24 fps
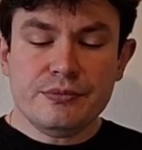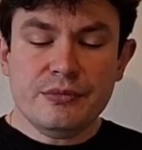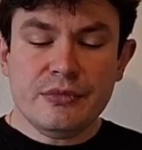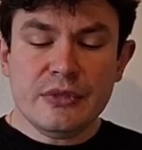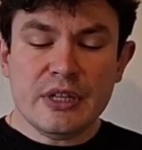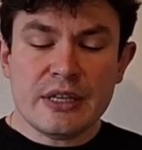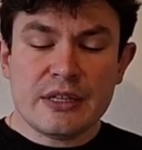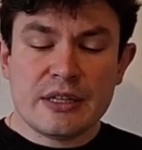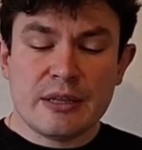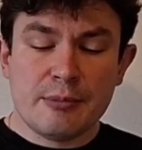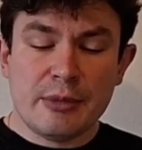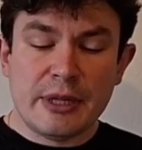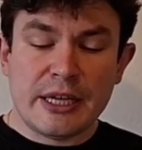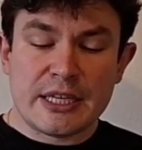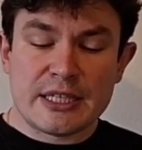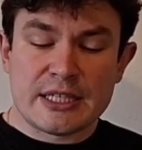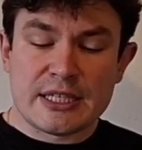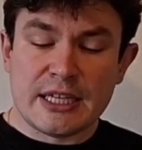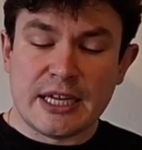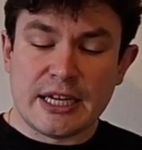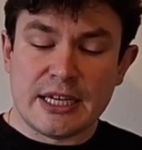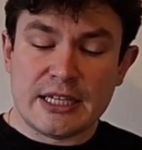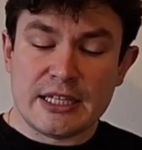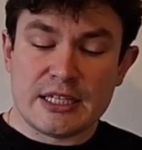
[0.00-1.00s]
the black's
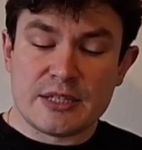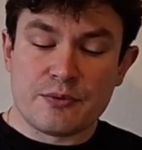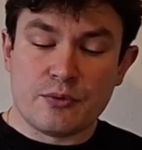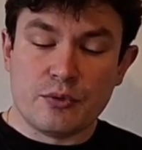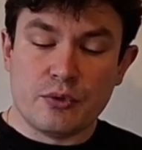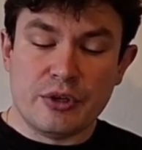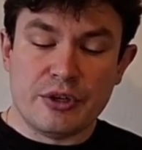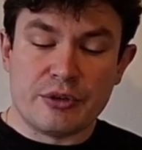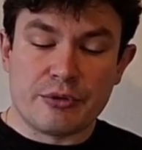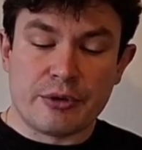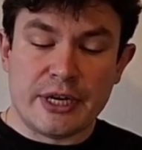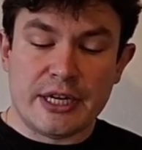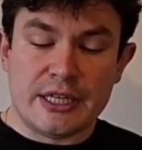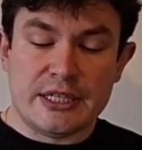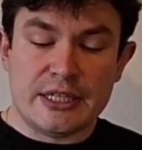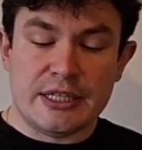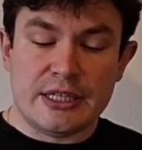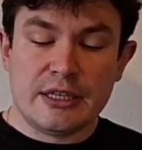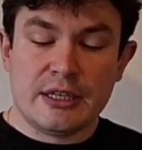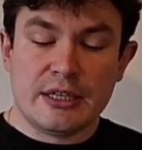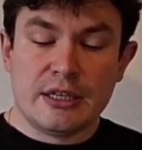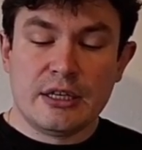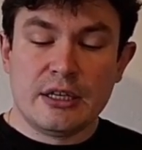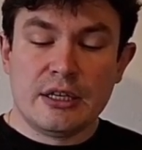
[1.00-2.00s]
knight is fully
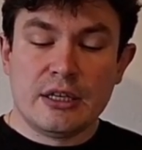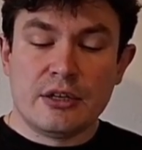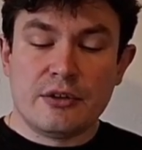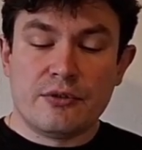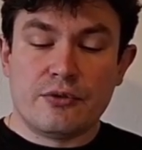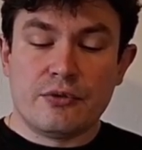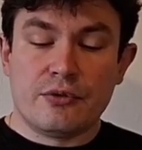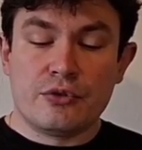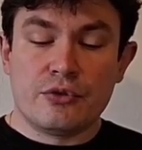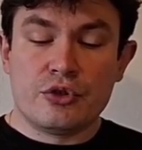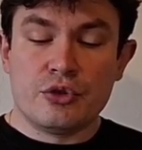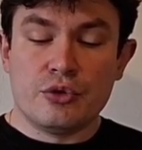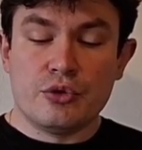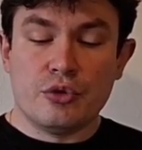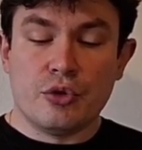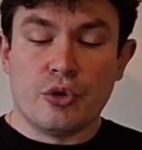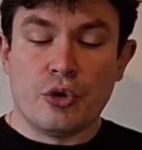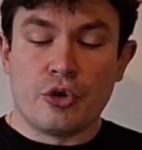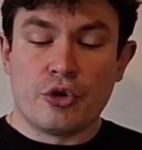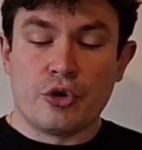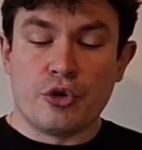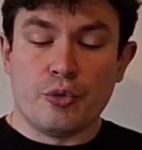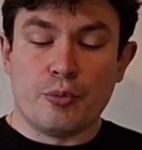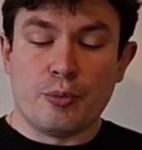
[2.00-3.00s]
ready to
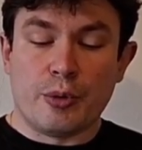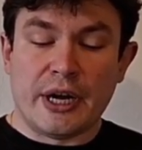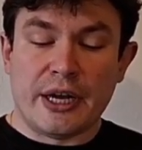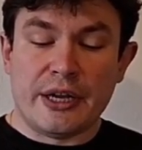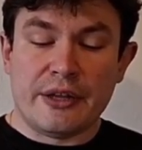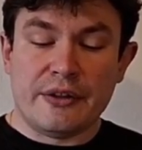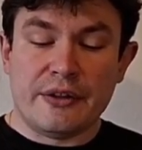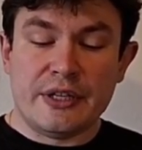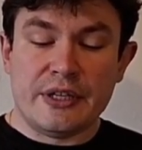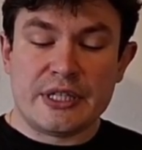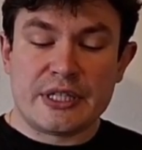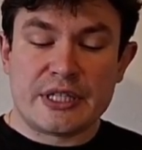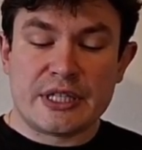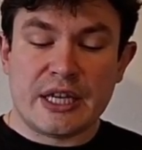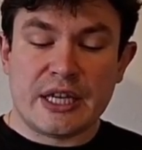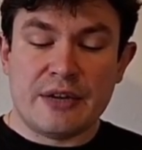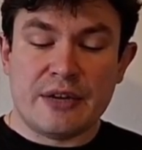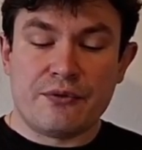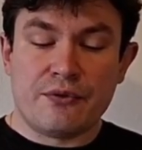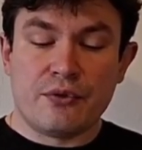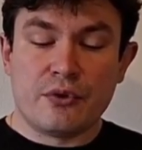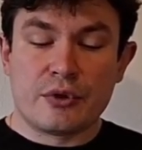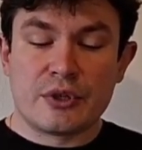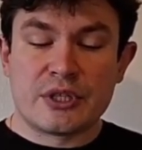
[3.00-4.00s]
occupy this
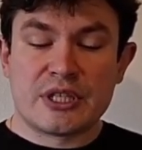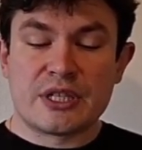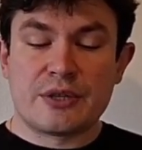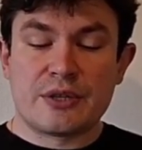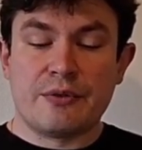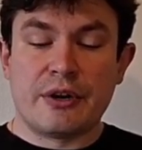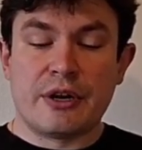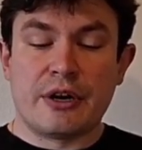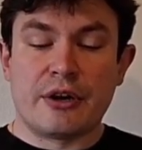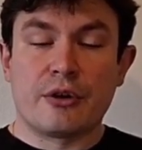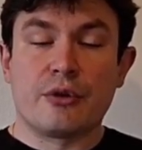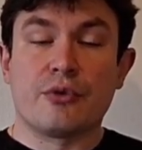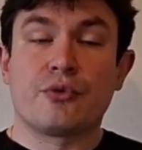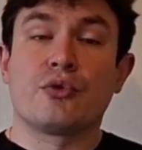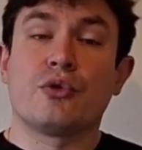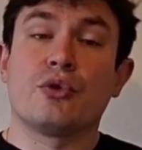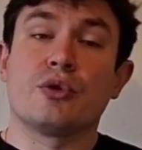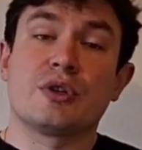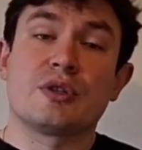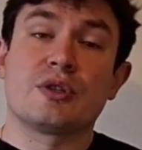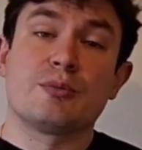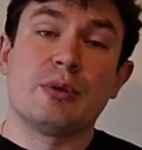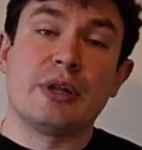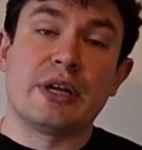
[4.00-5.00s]
f4 square. Of
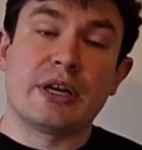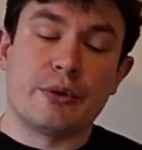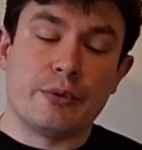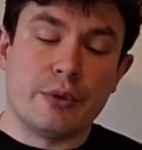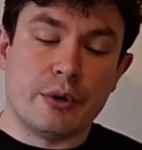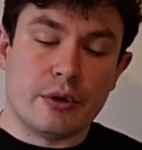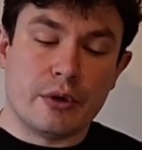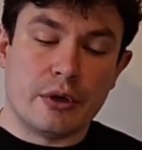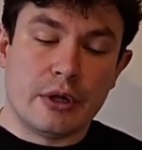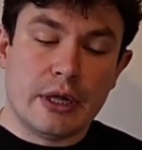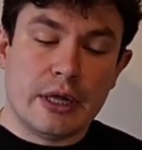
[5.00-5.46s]
course, black will